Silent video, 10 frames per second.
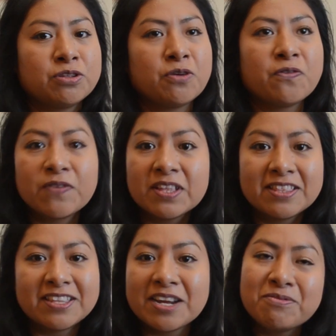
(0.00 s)
Don't feel
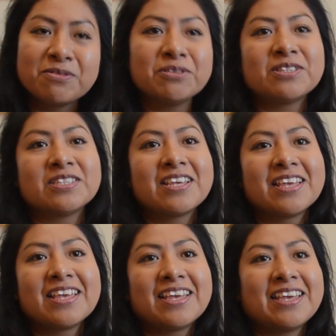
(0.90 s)
nervous
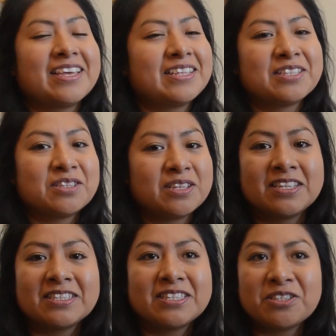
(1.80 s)
and
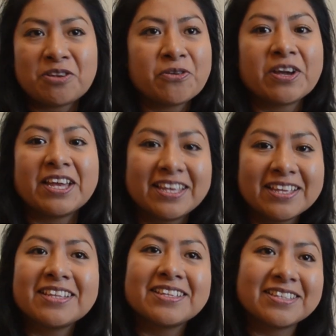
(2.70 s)
it's okay.